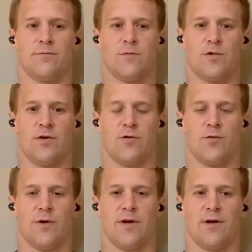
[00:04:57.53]
Trying to
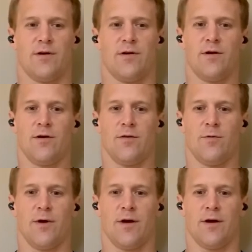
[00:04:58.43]
wring it all the
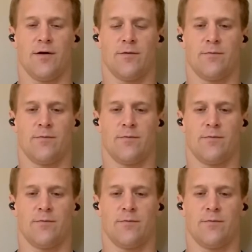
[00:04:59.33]
way out.